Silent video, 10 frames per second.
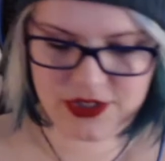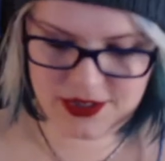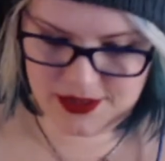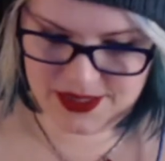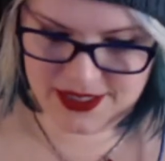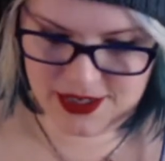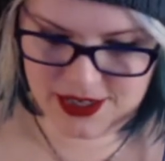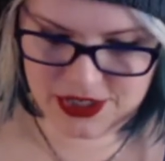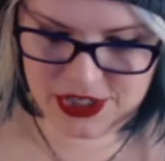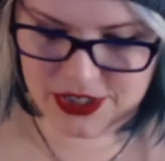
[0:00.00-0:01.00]
oh my
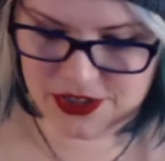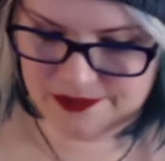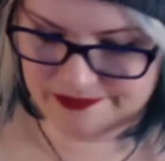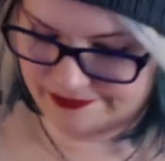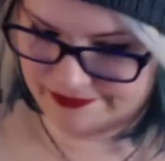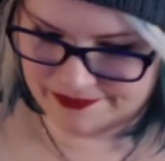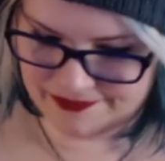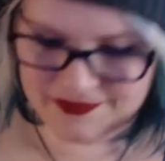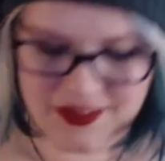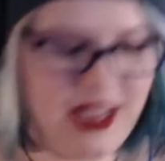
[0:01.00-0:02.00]
gosh, it's,
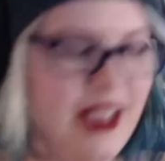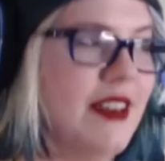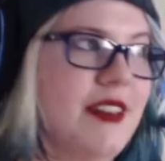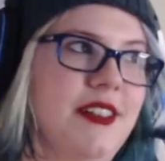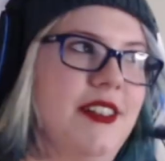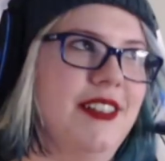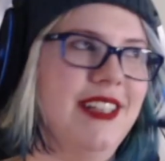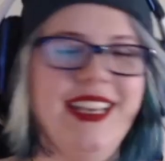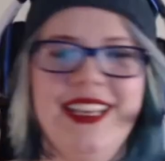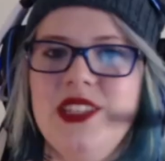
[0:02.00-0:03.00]
oh,
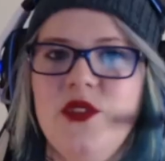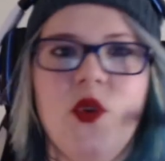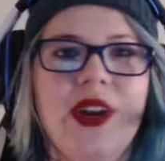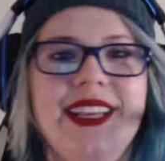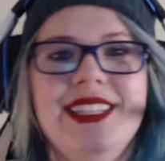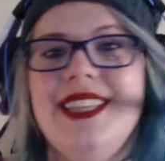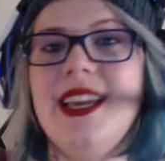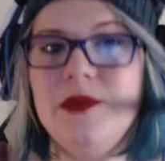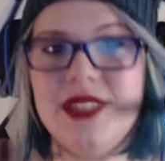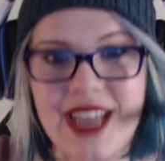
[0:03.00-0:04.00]
he's avoiding
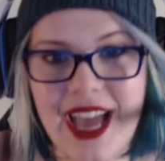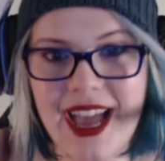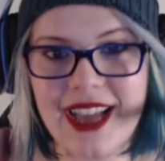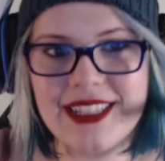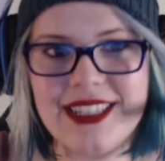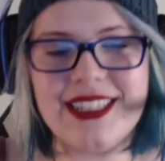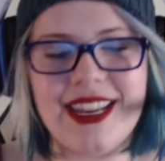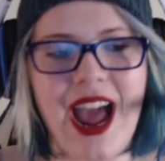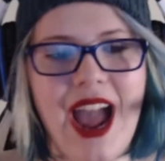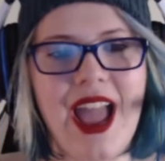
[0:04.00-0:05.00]
Sam's texts
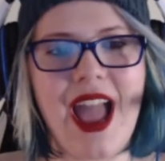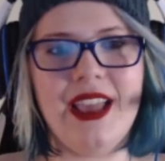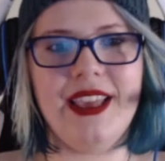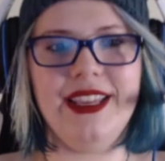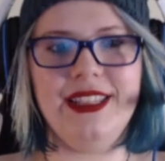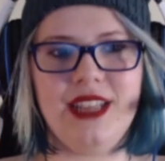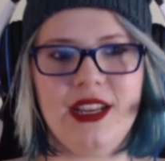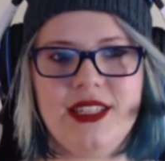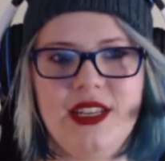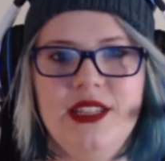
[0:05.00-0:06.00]
and
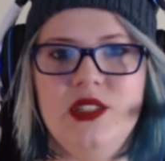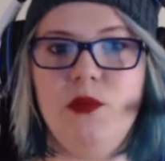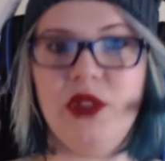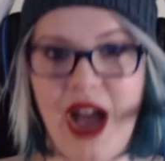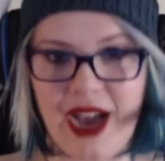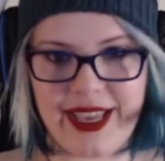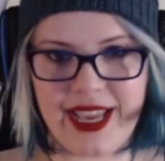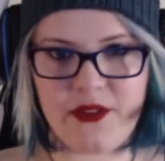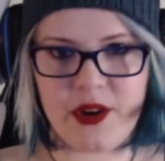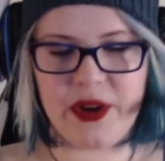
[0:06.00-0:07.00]
he's blocking
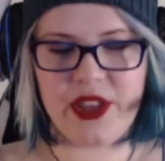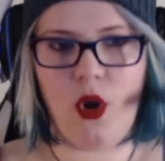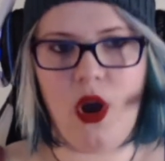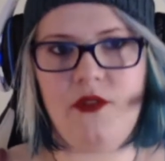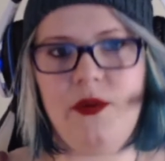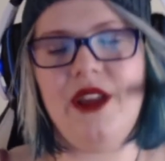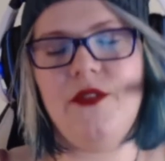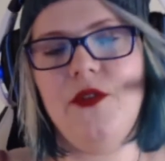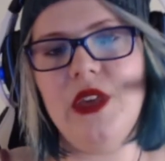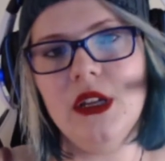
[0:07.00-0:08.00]
everybody off. But I
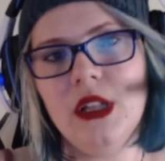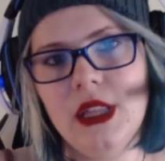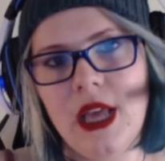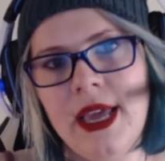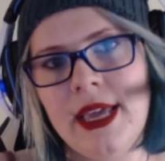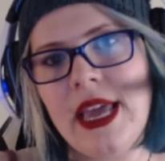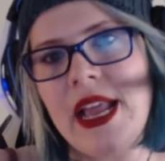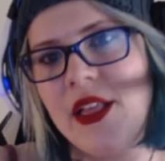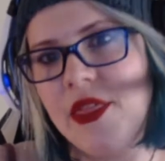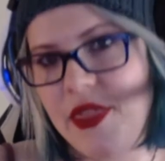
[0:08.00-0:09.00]
feel like
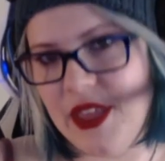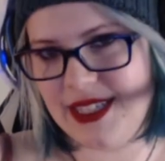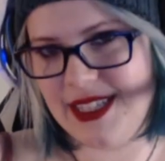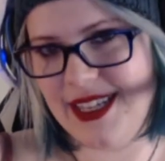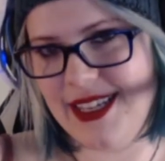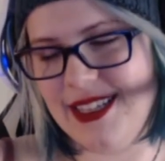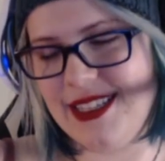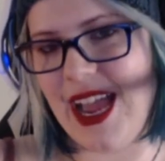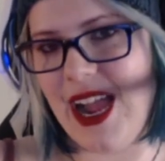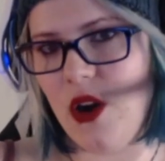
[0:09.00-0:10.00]
this is
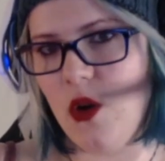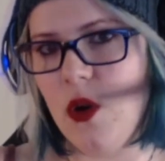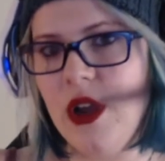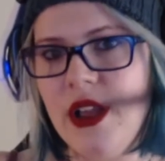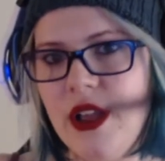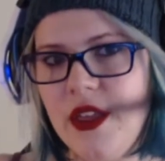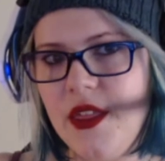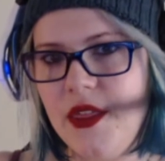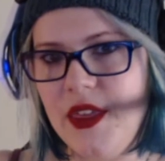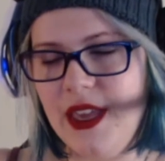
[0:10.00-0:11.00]
how
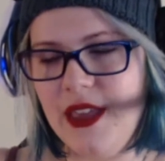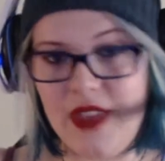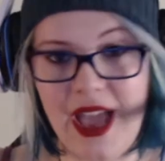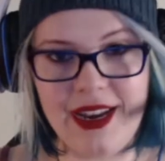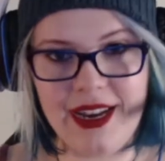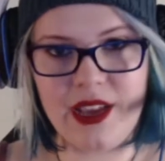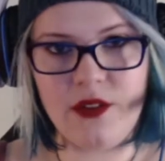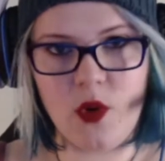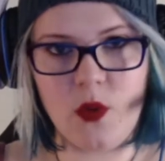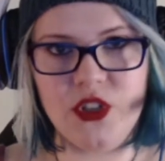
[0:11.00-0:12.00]
the ending of
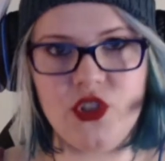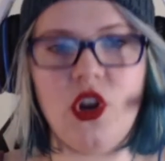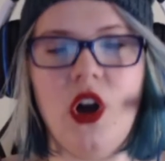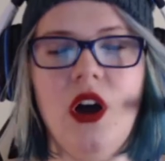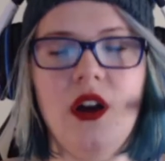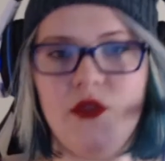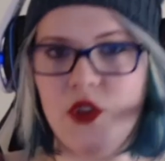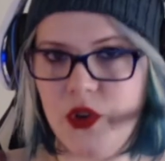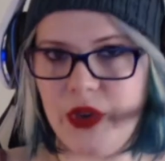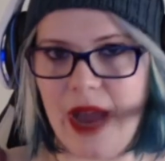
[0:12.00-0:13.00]
what we saw of the
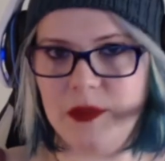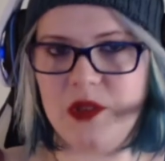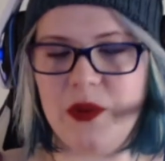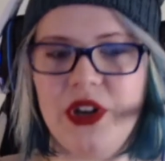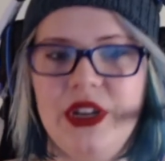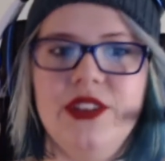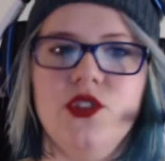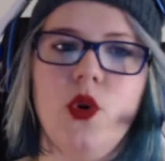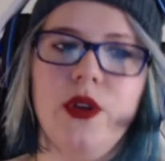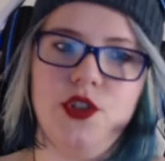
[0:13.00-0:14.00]
new Captain America is
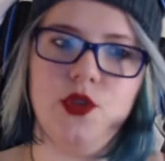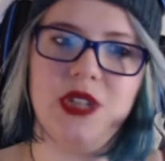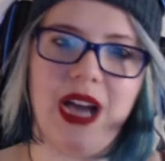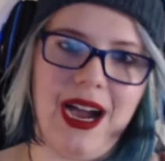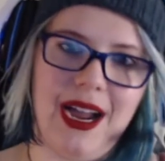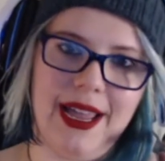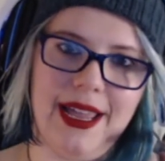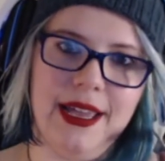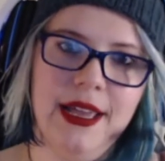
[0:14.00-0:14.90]
going to tie